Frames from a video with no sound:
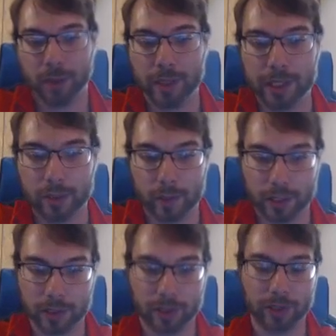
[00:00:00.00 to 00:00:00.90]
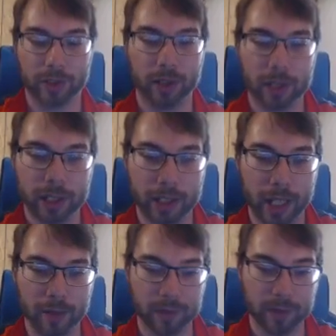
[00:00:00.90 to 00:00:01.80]
We want Dark
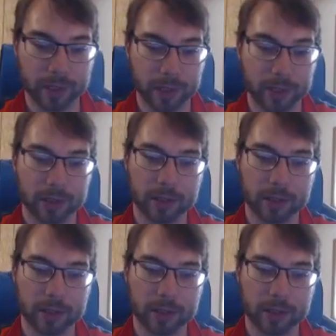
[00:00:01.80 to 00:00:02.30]
Cavalry.